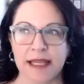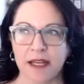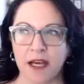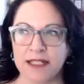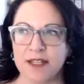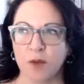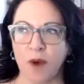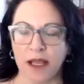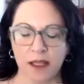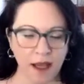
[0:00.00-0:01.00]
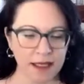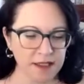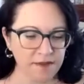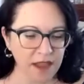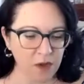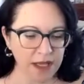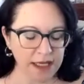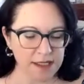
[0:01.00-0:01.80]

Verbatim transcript: And mm. I tell my clients if they're looking